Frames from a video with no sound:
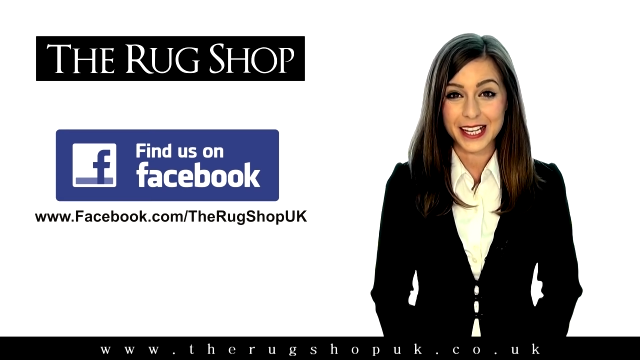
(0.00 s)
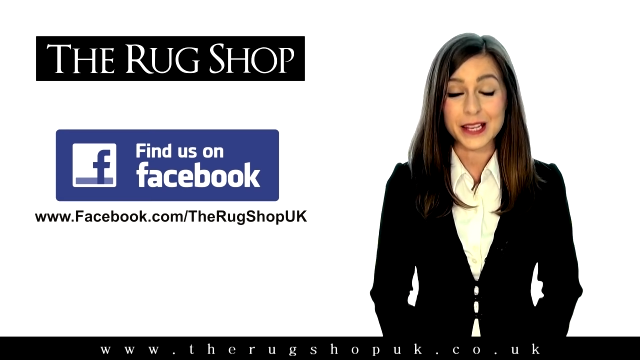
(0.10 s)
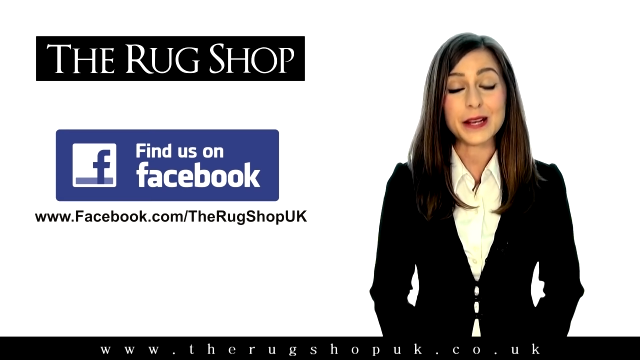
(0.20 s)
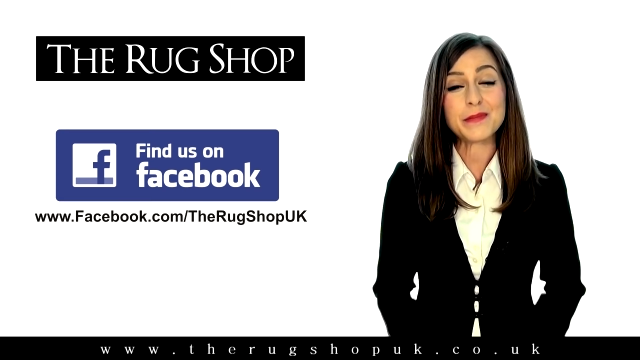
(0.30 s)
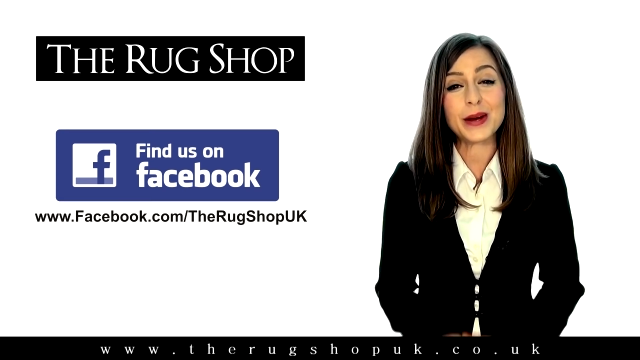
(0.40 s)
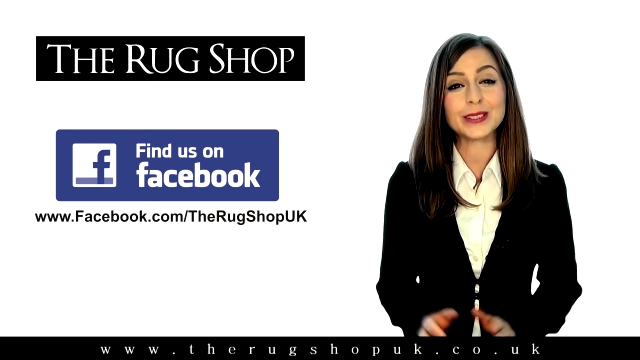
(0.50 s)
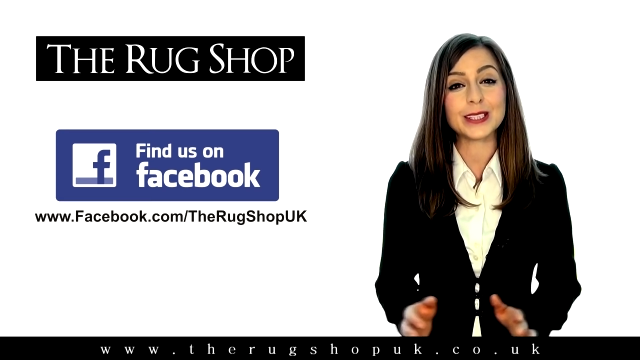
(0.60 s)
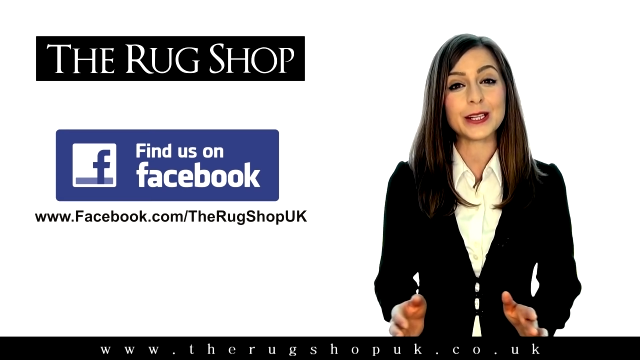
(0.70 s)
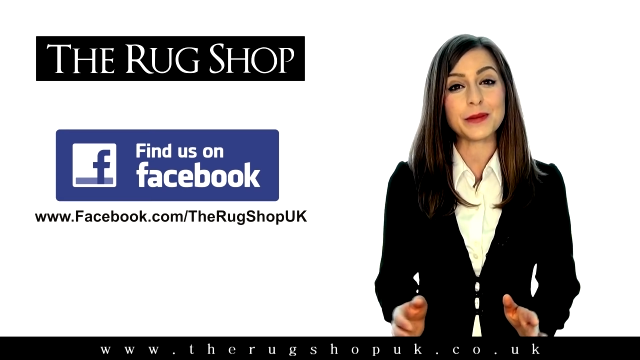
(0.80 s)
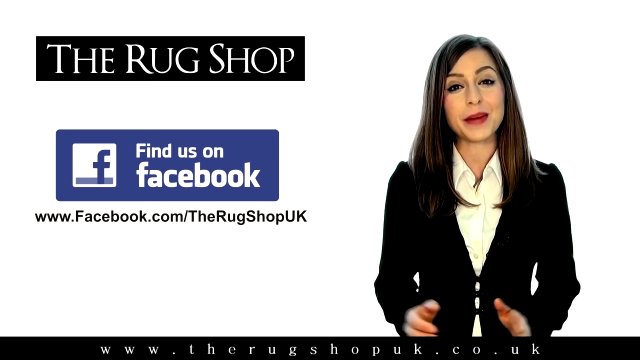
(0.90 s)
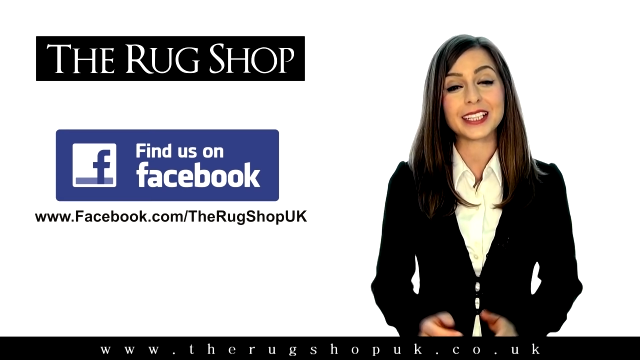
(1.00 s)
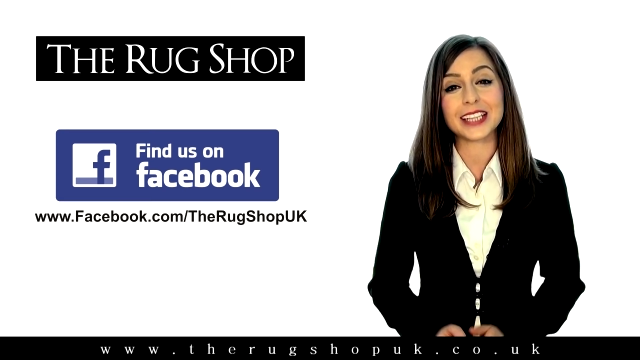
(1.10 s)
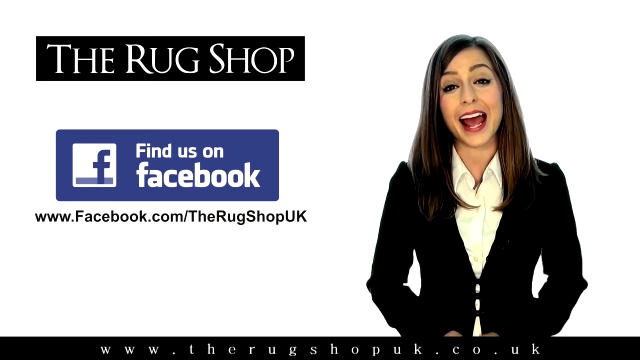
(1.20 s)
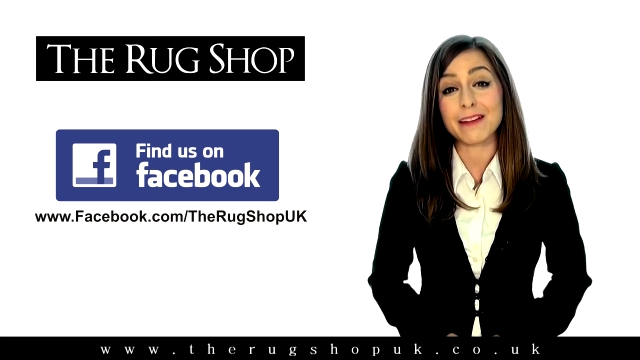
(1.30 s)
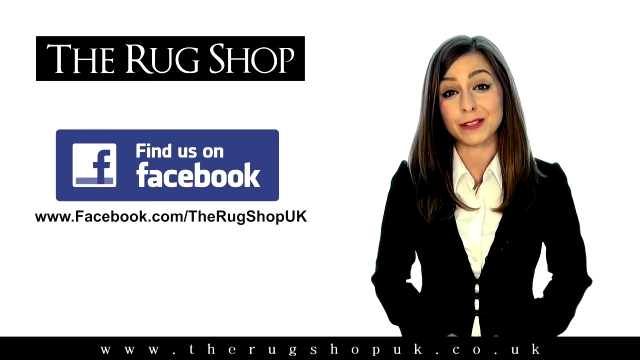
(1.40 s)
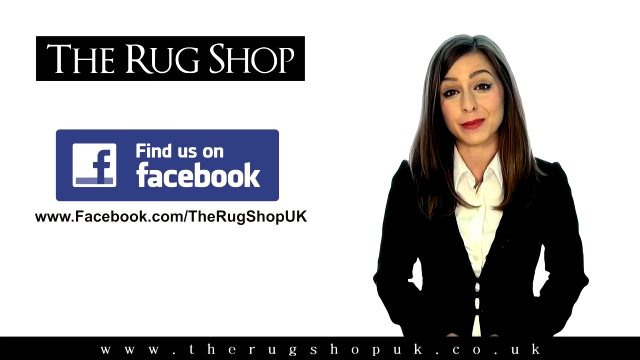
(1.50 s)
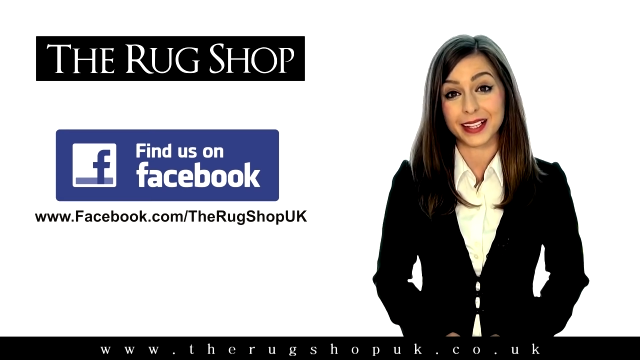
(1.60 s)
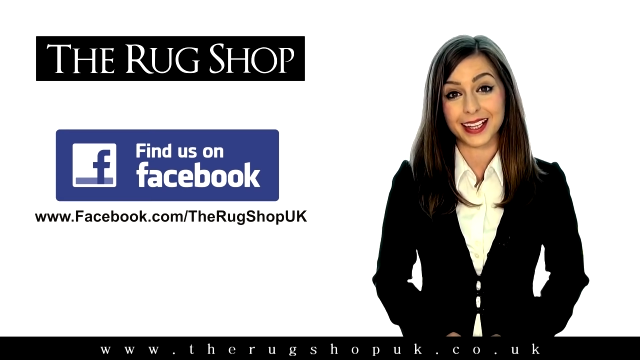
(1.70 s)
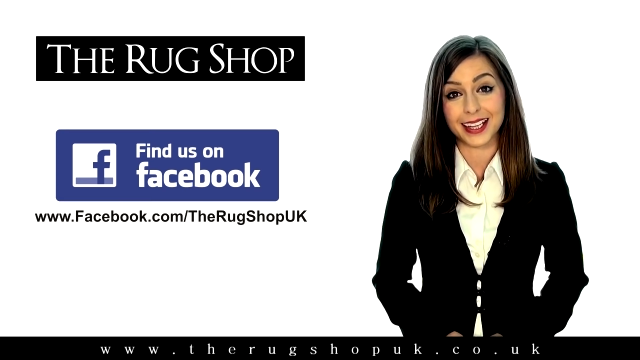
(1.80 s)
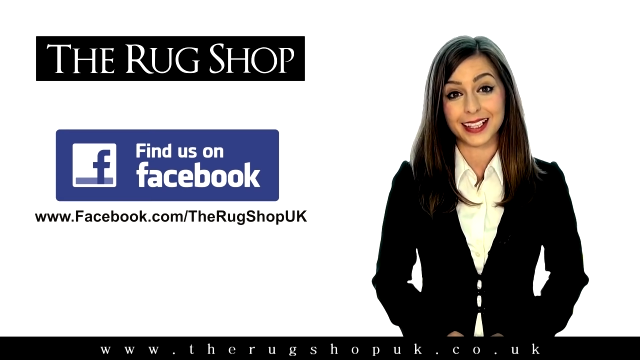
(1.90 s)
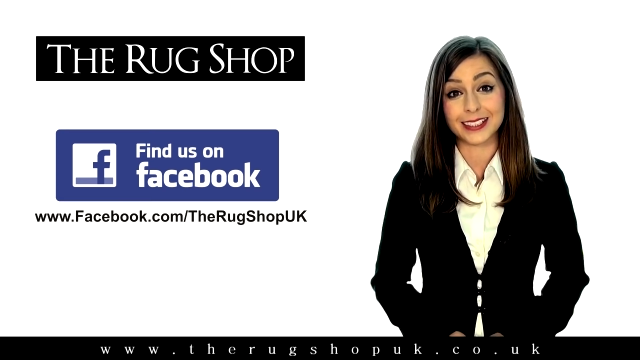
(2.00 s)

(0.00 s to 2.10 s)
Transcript: You can post a new picture every month,